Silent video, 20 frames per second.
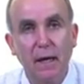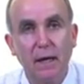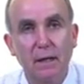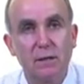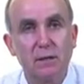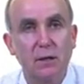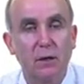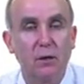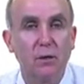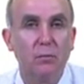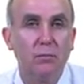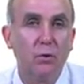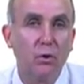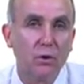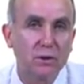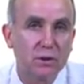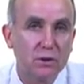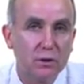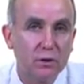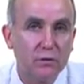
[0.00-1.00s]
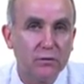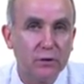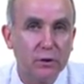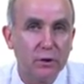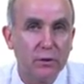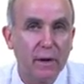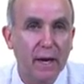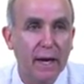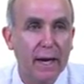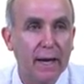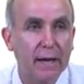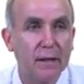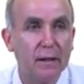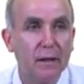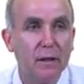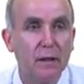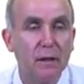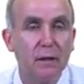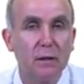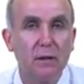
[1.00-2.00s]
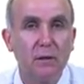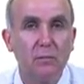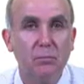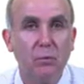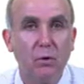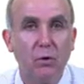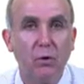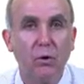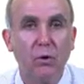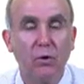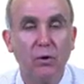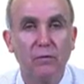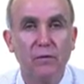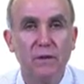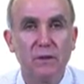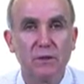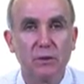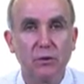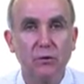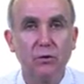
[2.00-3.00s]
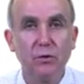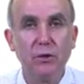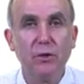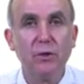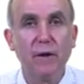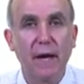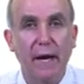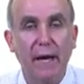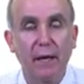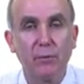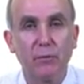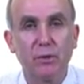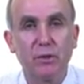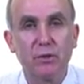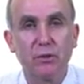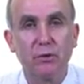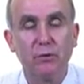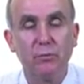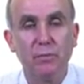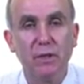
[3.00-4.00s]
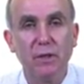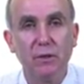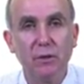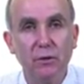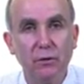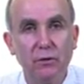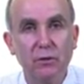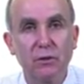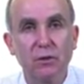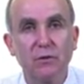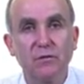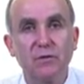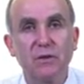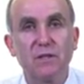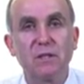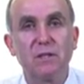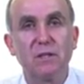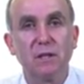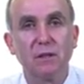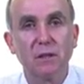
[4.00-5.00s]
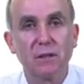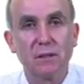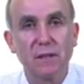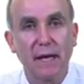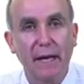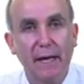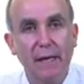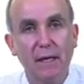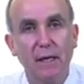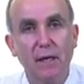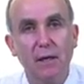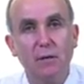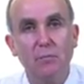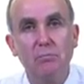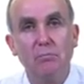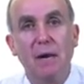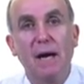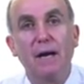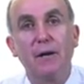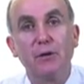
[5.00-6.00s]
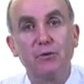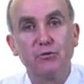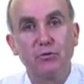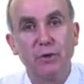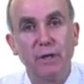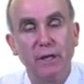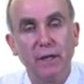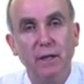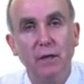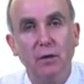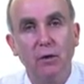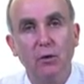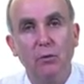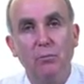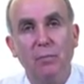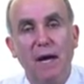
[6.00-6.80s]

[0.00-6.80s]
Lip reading: and so the more silver you had, the more of this good you had, which could be used to facilitate monetary or